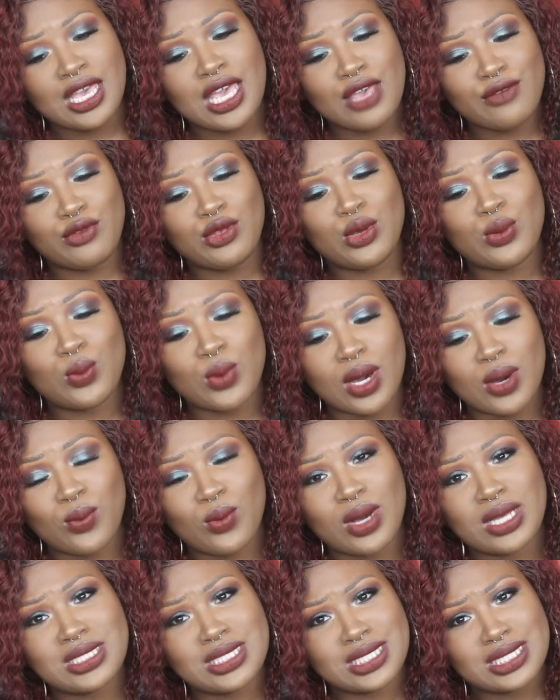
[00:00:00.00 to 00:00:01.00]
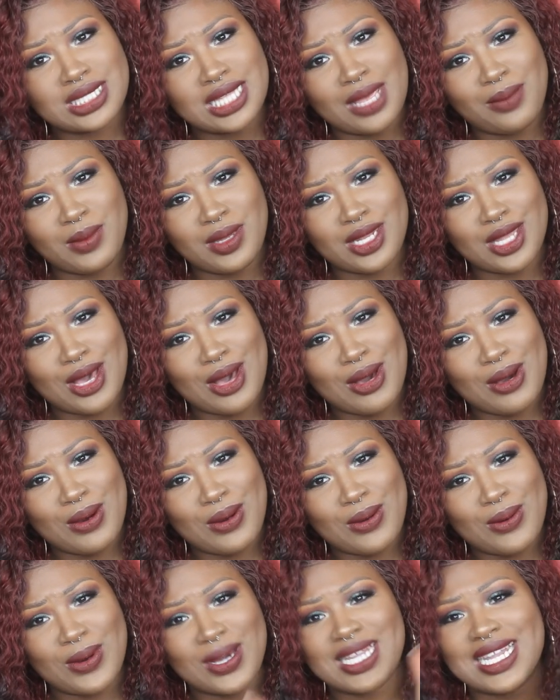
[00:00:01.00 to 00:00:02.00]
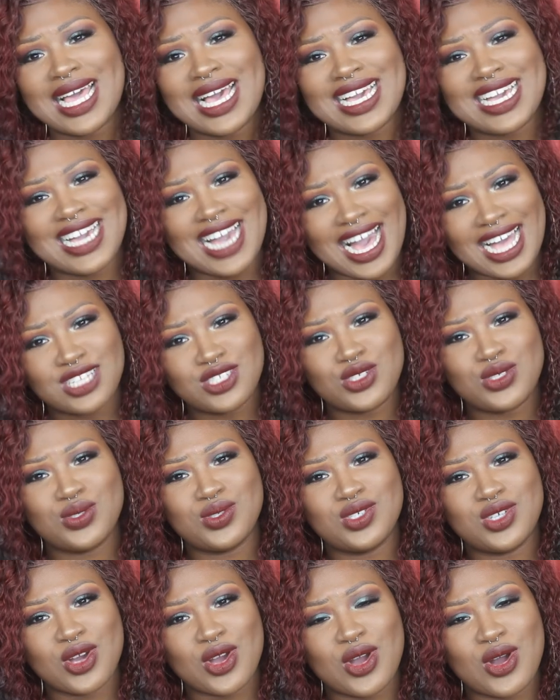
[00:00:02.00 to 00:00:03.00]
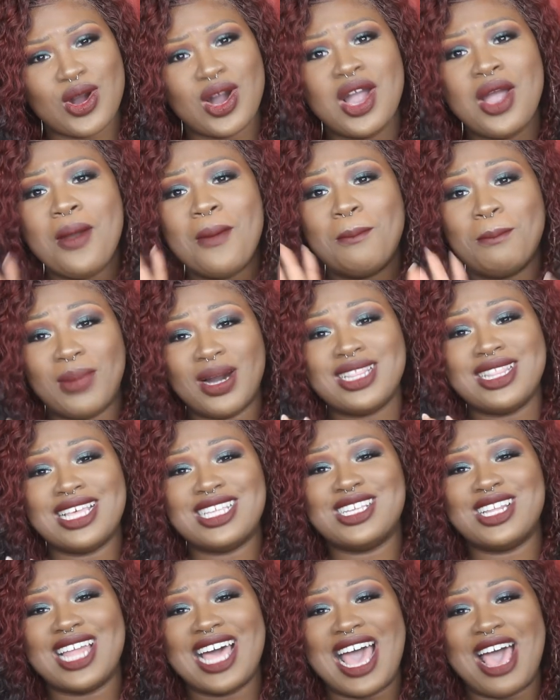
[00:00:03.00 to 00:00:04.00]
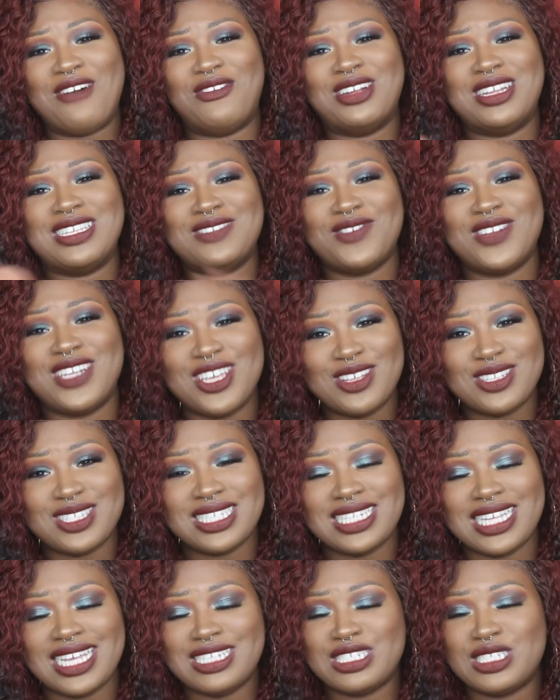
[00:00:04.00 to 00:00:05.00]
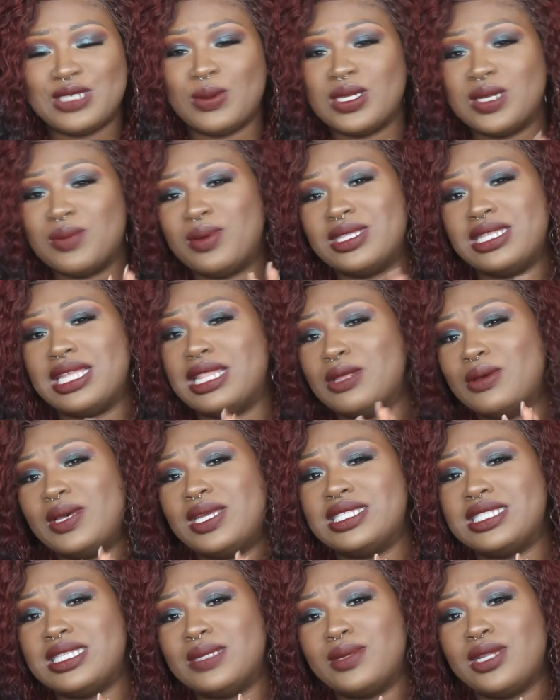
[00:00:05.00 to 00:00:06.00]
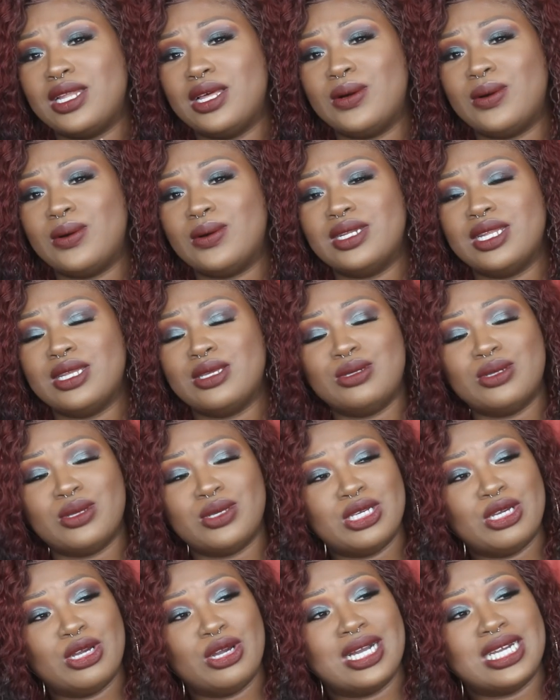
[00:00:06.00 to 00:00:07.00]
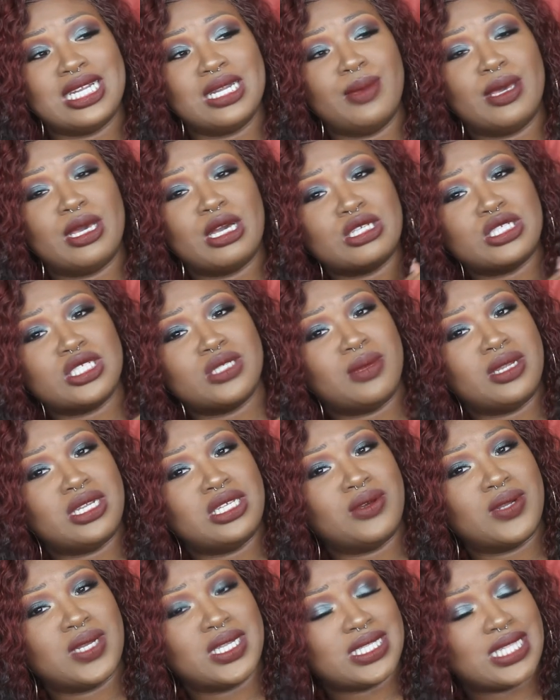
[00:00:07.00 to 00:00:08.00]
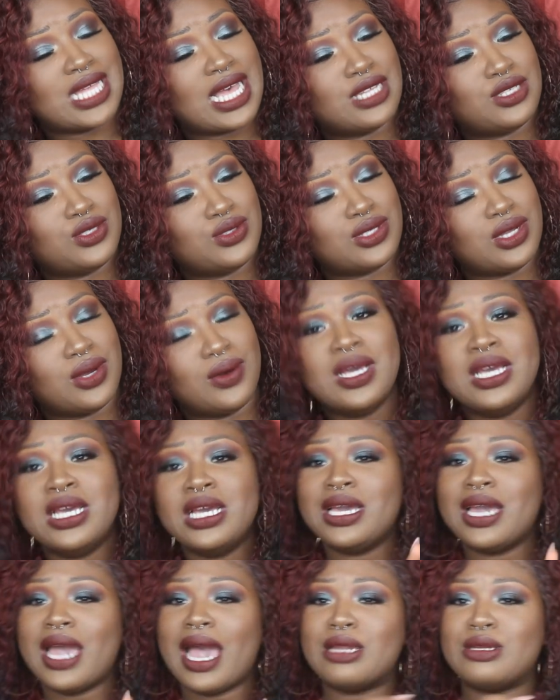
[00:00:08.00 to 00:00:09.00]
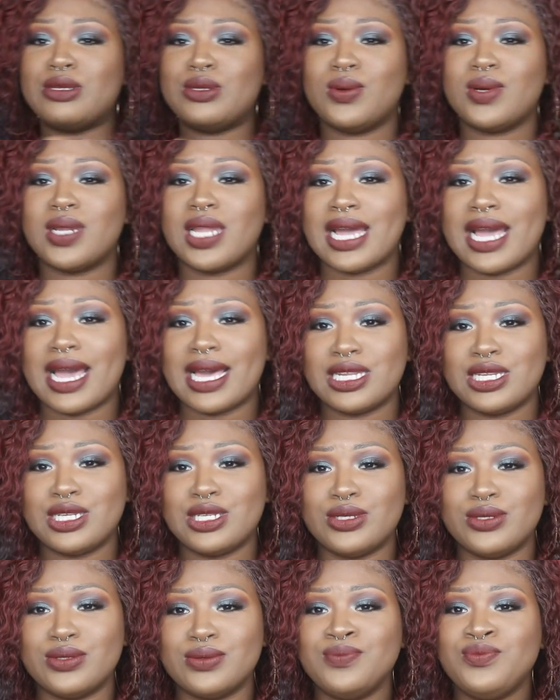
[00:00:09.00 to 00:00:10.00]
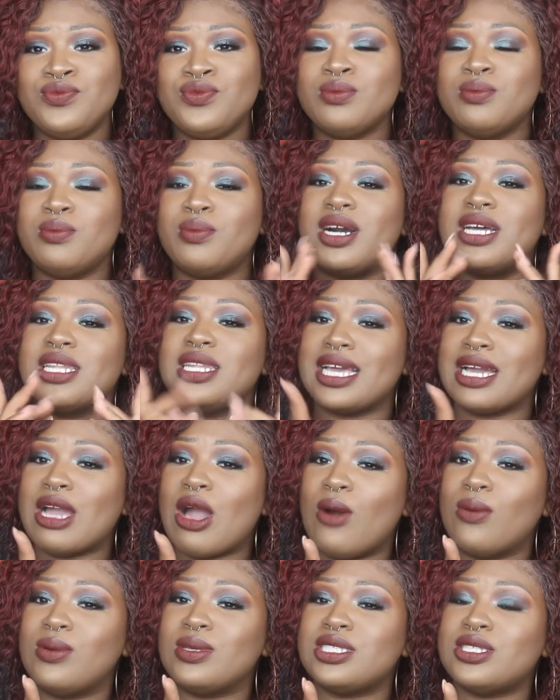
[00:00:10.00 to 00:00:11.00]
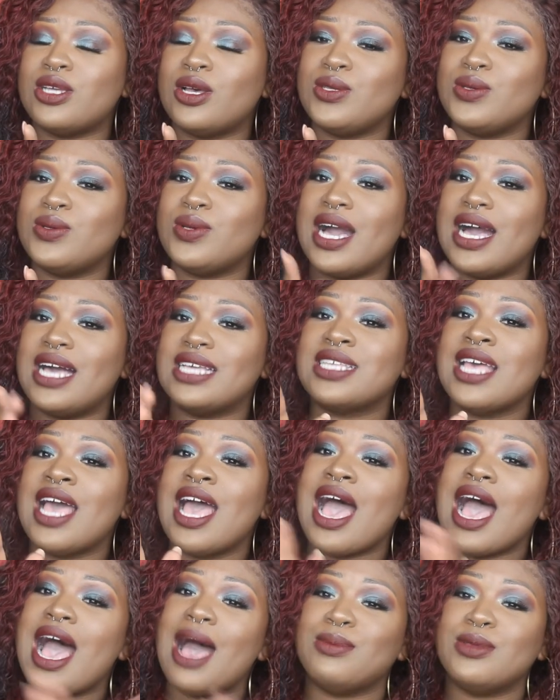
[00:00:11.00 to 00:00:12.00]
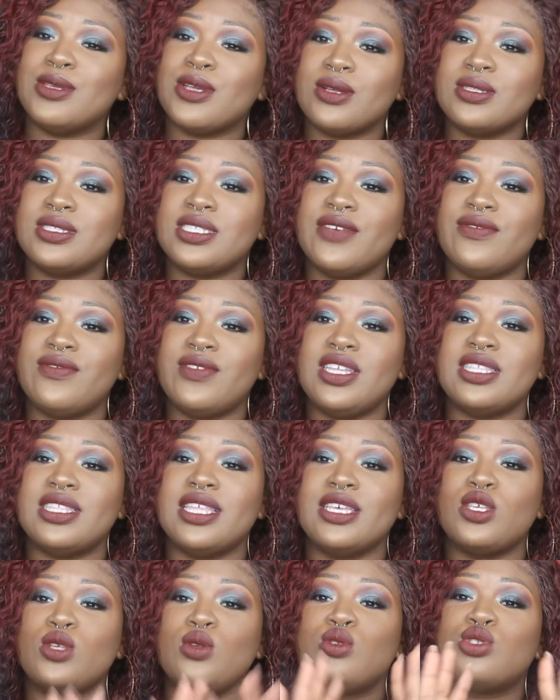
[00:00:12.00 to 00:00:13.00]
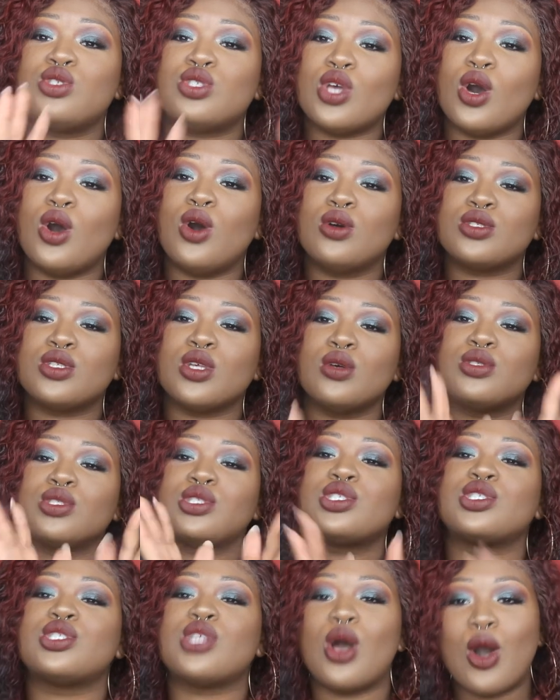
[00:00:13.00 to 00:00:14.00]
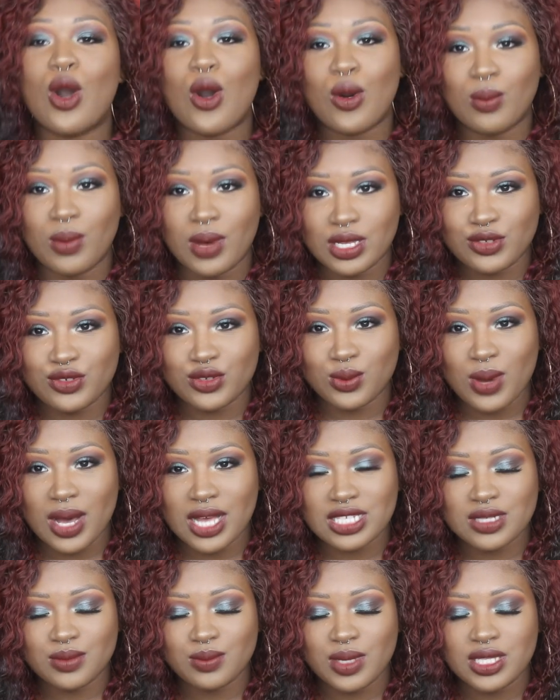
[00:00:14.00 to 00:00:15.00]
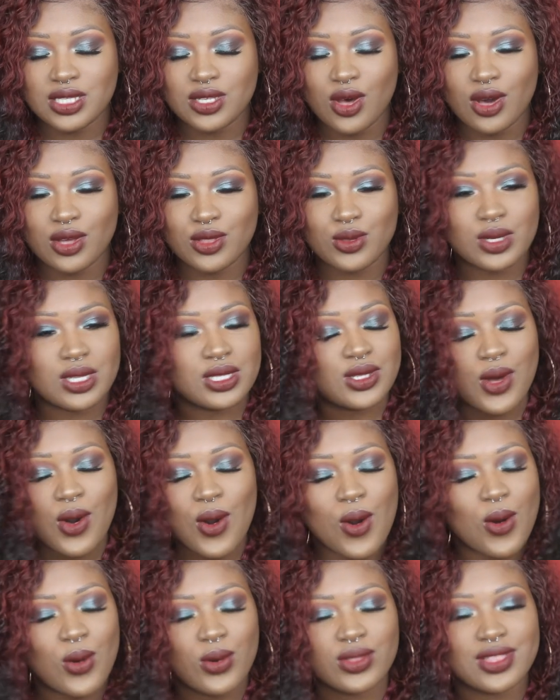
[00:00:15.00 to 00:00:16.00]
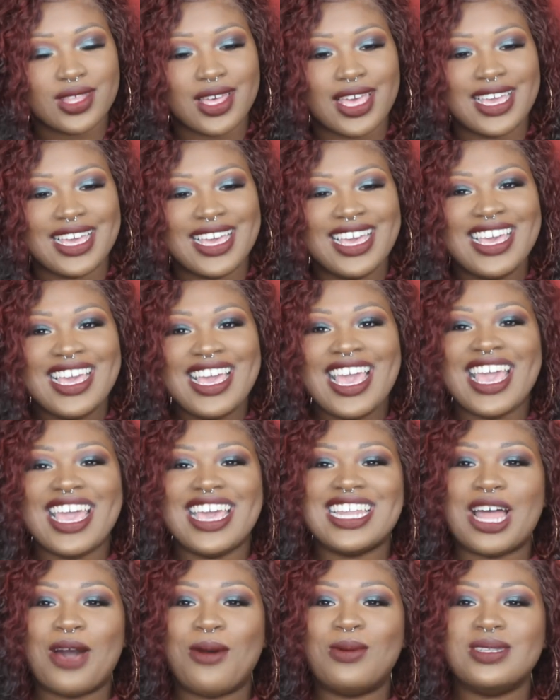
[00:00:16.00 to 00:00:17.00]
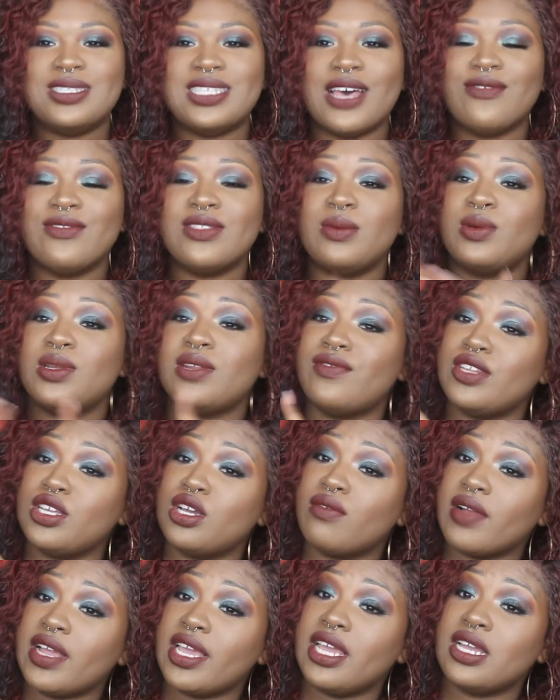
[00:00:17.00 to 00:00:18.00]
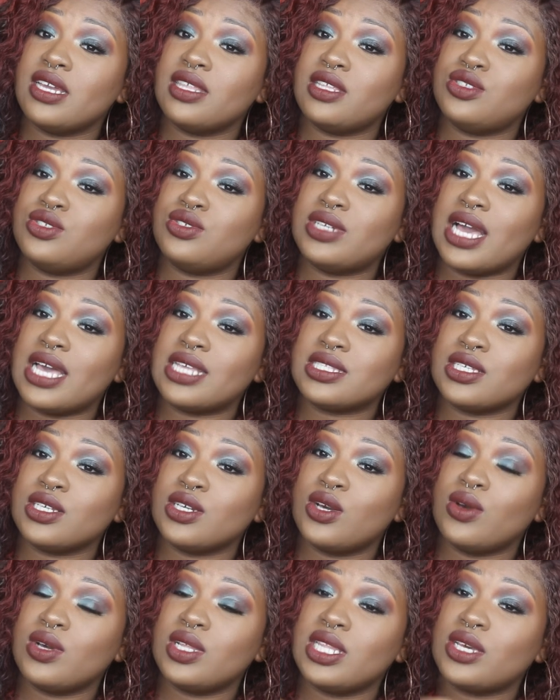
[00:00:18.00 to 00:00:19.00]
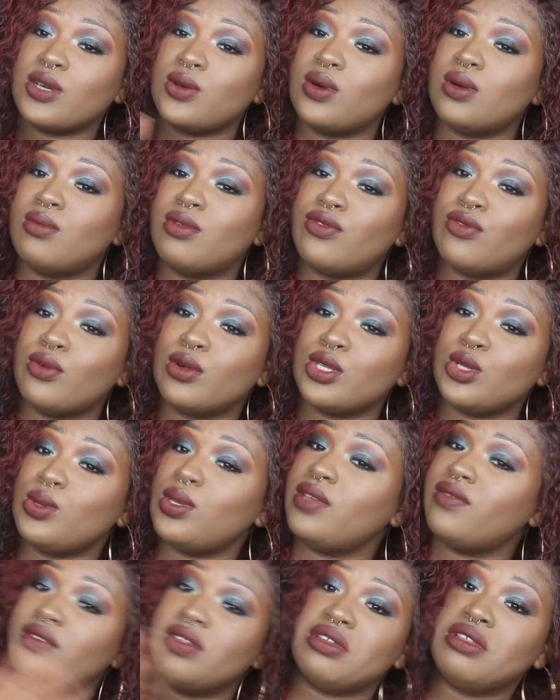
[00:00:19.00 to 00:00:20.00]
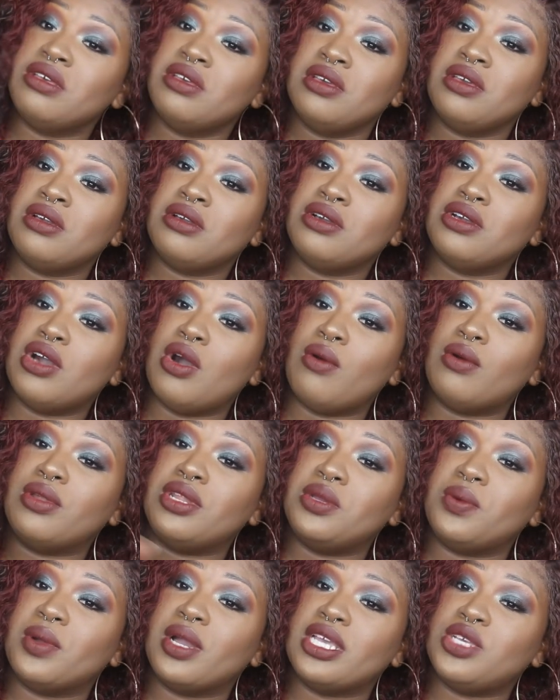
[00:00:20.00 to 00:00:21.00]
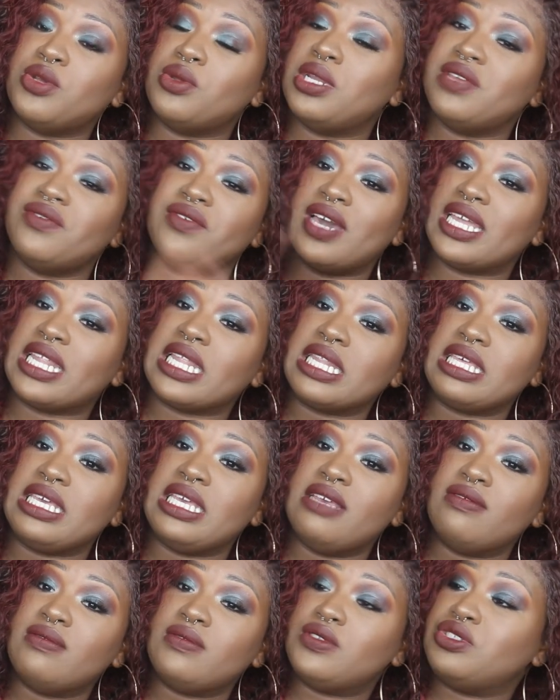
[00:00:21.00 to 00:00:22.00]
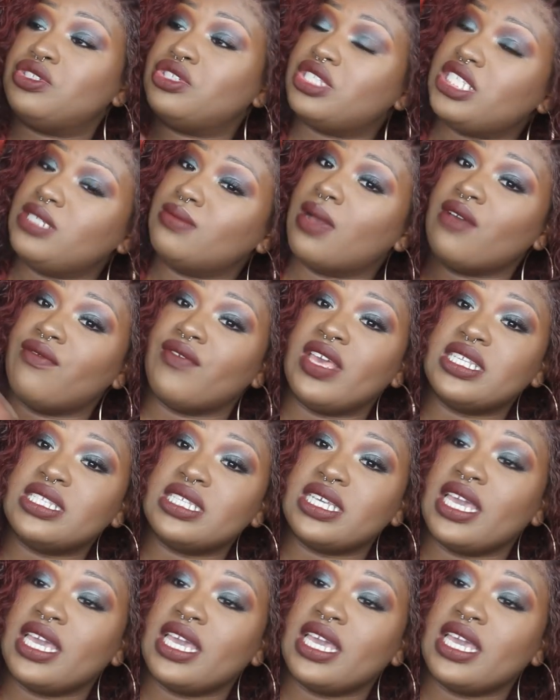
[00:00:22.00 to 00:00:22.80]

If you want one, just let me know and I got you, girl. But that's all I have for this video today. Just wanted to put that little innocent plug on there. You know, your girl gotta make her money on the side, you know, gotta do what I gotta do. But like I always tell you guys, I'm your girl Tiffany. Thank you so so so much for watching me talk through this whole thing, and I will definitely put a video right here that you guys can go click on before you even go anywhere. You don't even gotta leave. You can just see my face